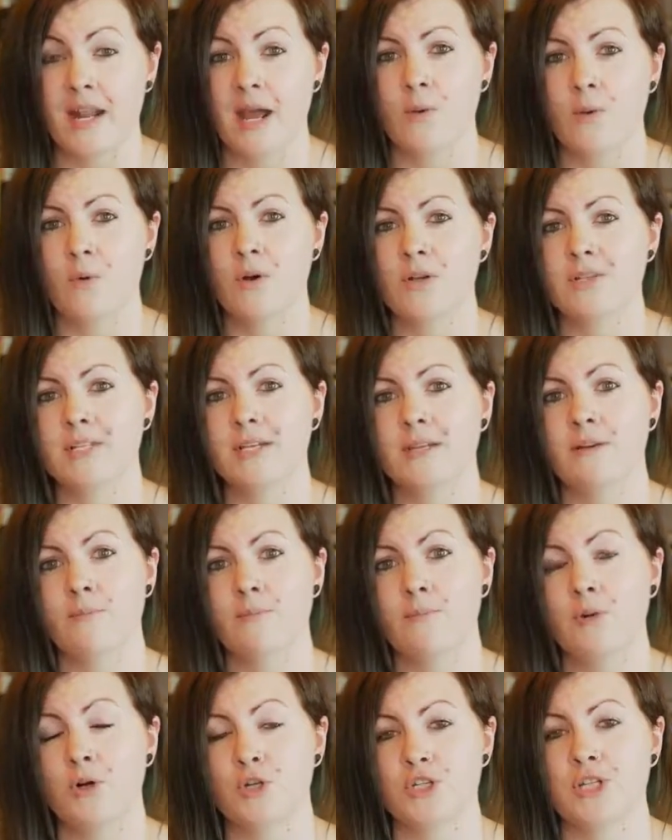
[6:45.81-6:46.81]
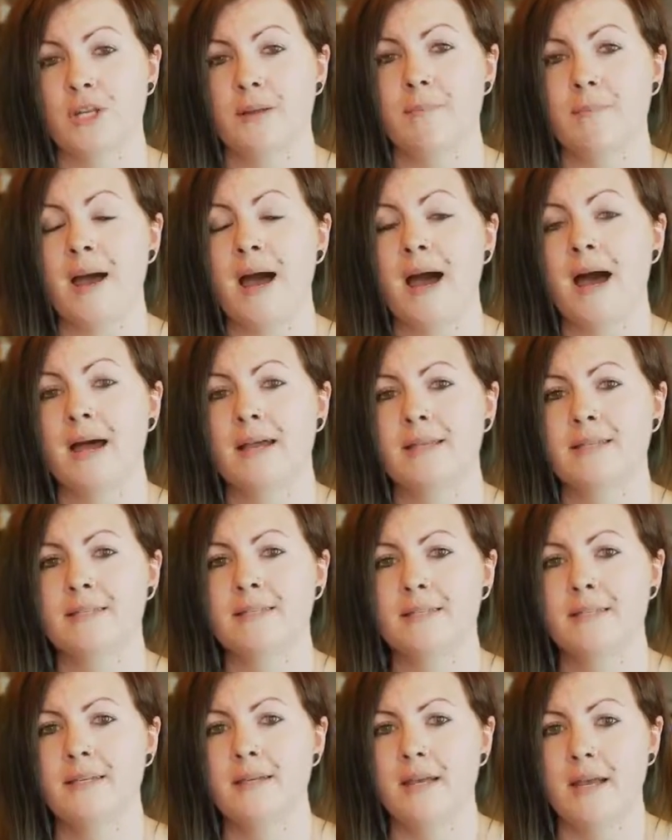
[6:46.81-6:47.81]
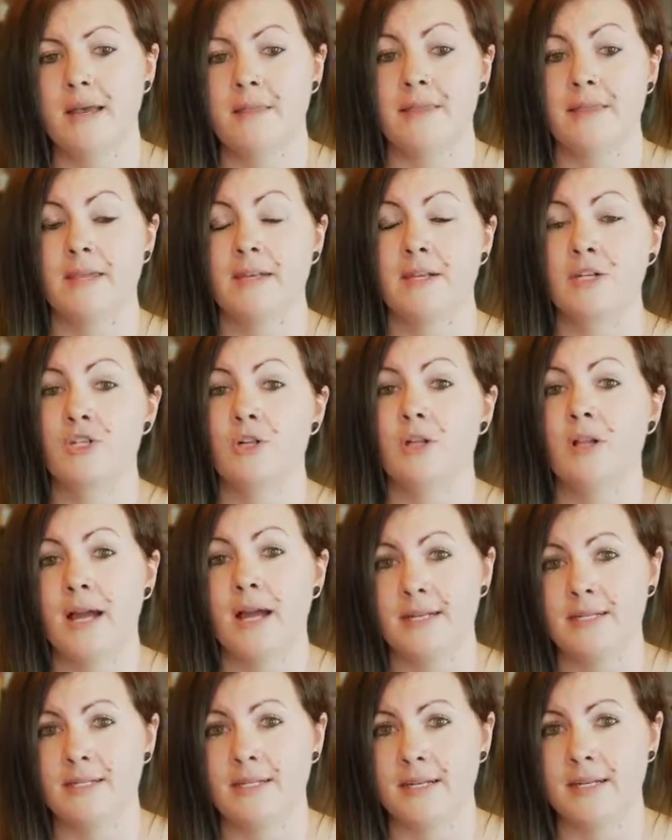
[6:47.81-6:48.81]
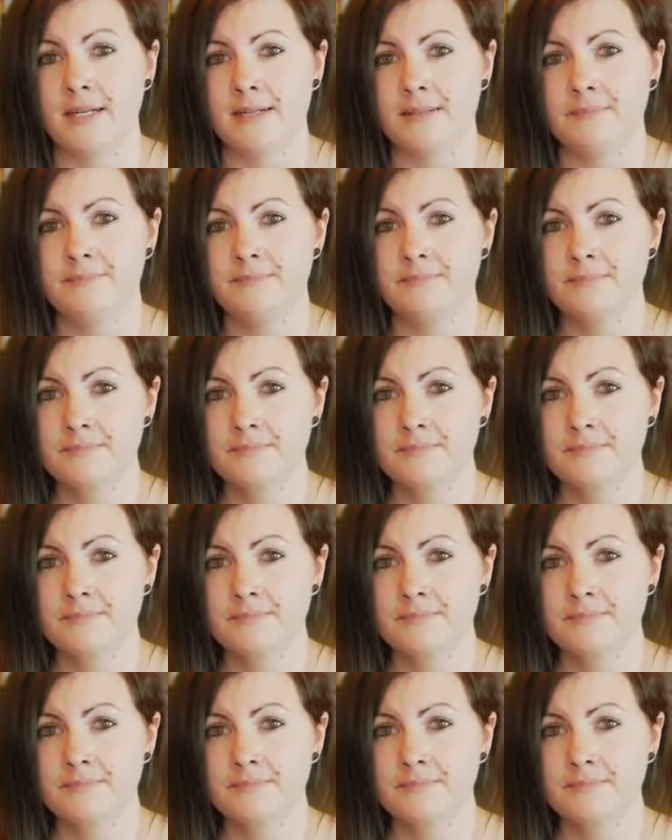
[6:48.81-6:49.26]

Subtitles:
I wasn't pushing past the initial idea.